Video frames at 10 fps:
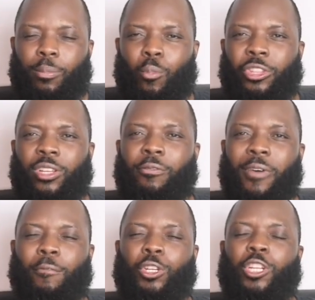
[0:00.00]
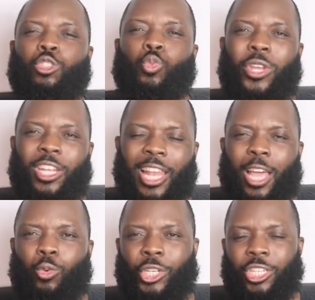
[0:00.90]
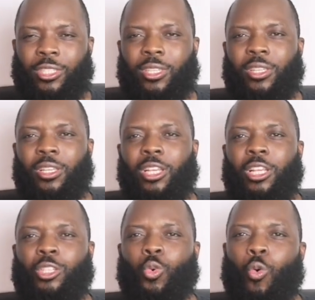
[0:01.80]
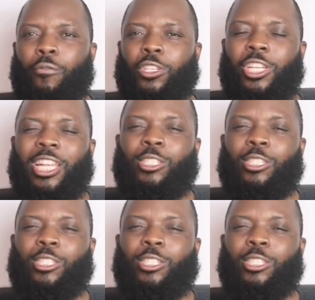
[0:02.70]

more than 520 languages. So obviously